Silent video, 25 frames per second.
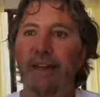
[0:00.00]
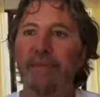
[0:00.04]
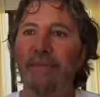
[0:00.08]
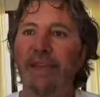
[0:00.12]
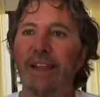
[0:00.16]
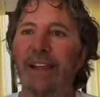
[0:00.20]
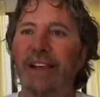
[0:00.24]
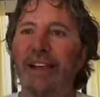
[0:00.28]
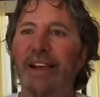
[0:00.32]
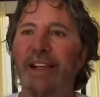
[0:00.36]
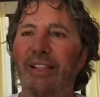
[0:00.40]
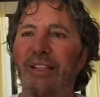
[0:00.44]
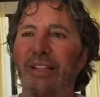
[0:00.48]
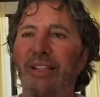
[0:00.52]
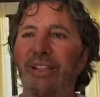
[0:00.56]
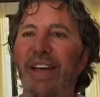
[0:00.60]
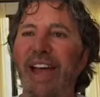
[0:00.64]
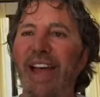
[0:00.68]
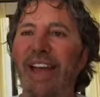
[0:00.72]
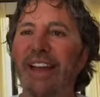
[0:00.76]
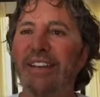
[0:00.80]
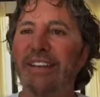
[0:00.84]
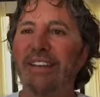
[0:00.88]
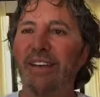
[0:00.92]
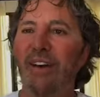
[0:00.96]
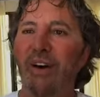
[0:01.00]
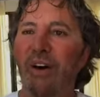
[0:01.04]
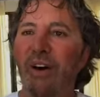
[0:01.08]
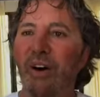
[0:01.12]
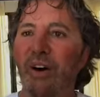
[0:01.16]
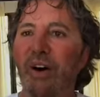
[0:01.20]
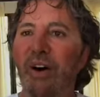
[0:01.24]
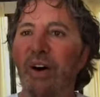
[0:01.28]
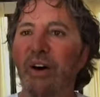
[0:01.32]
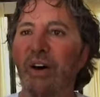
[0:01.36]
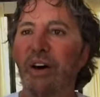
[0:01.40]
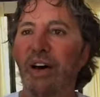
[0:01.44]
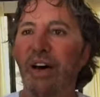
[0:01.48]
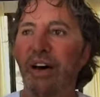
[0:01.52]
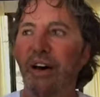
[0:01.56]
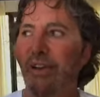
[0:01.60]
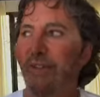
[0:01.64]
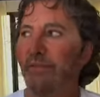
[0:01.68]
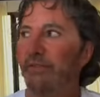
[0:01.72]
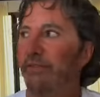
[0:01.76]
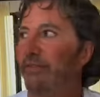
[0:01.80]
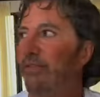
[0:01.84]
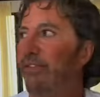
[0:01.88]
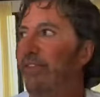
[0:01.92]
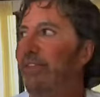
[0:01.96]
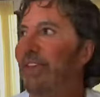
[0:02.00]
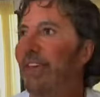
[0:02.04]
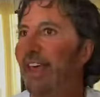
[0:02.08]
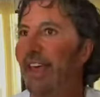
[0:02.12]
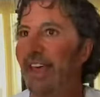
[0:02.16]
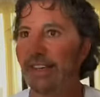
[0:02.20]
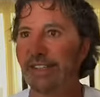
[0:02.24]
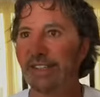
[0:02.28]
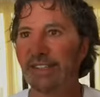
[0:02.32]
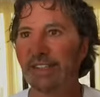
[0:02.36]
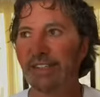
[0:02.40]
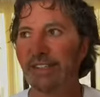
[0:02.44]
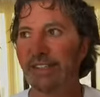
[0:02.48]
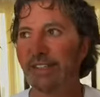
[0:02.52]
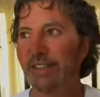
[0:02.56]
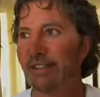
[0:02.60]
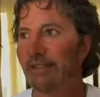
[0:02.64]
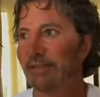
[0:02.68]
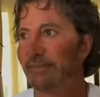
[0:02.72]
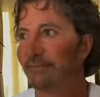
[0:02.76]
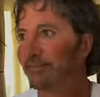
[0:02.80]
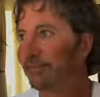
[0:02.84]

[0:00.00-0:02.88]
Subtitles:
I mean collect all of this